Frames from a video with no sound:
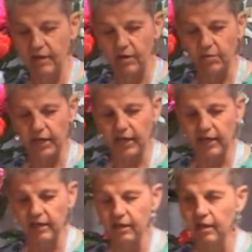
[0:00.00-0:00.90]

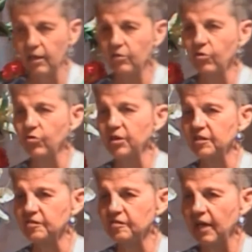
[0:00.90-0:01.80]
Okay?
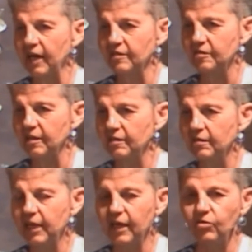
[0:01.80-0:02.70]
Criticizing.
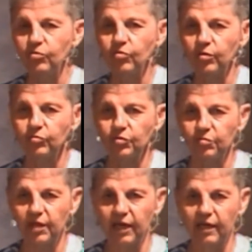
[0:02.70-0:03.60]
Now, you don't
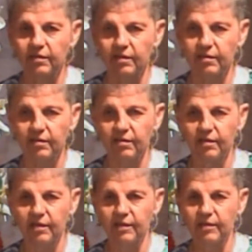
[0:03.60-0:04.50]
do that.
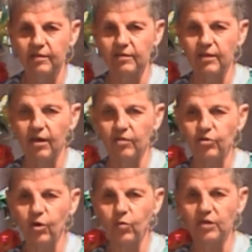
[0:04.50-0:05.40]

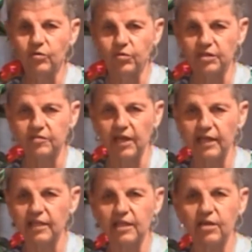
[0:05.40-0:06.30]
No one criticizes.
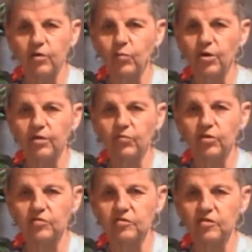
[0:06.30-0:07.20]
I didn't hear a word of
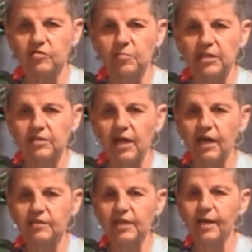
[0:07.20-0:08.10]
criticism the
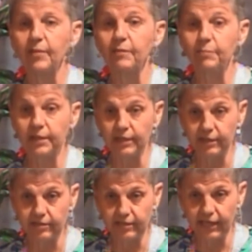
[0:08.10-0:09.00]
entire time I've been
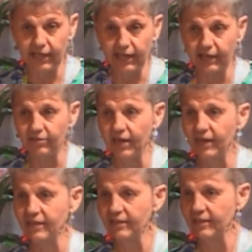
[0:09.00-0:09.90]
here today, have I?